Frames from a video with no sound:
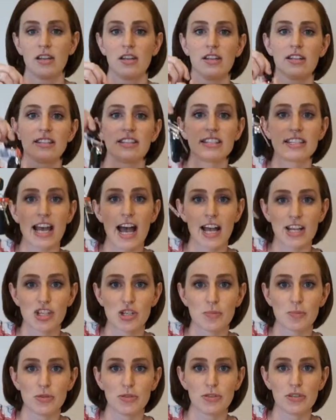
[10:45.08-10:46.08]

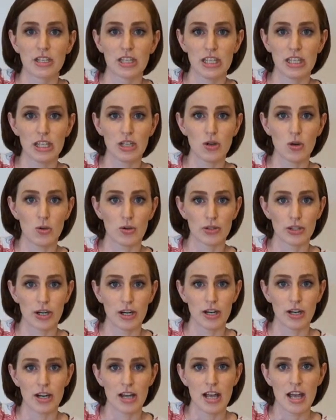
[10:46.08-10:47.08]
detachable key
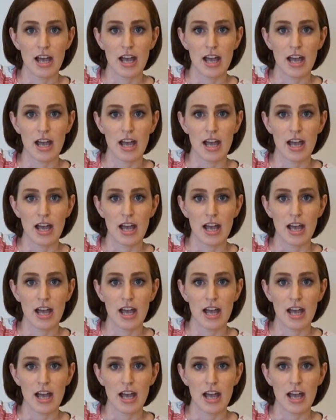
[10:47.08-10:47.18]
holder.